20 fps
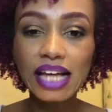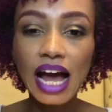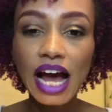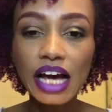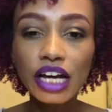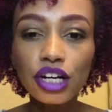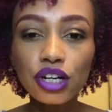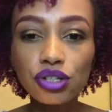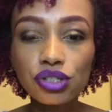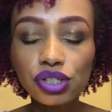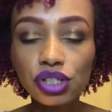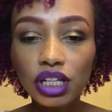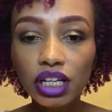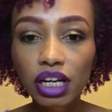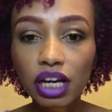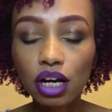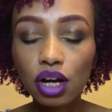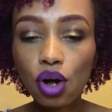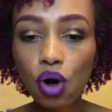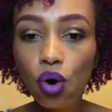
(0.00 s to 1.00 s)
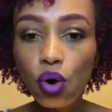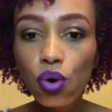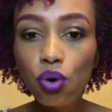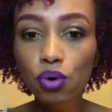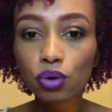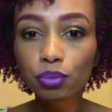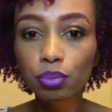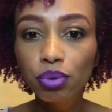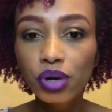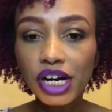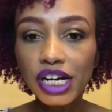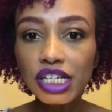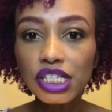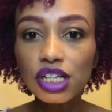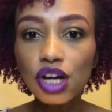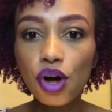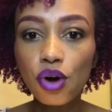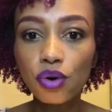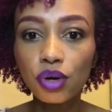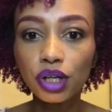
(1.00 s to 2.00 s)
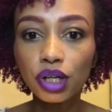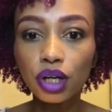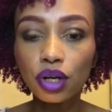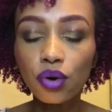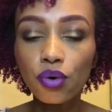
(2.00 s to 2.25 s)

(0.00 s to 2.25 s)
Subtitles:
I usually get cold press coconut